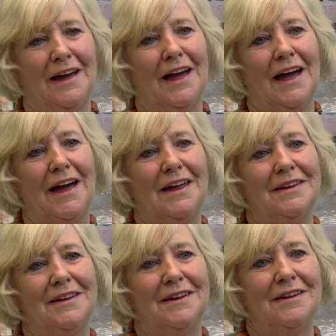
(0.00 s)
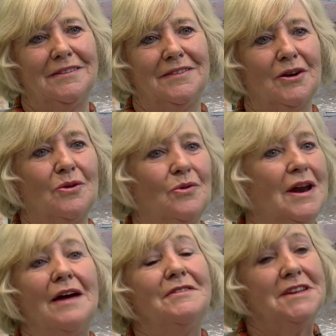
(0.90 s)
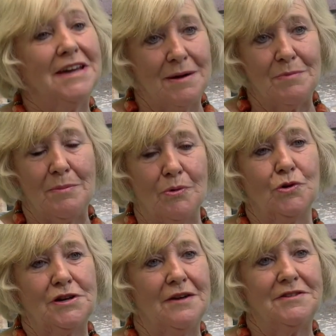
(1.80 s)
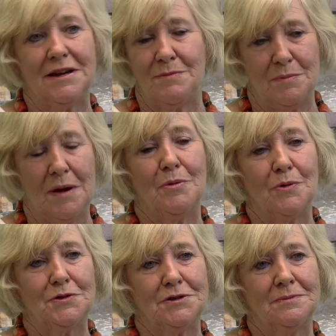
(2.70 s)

And the coal, everything came by boat. Everything came in by boat.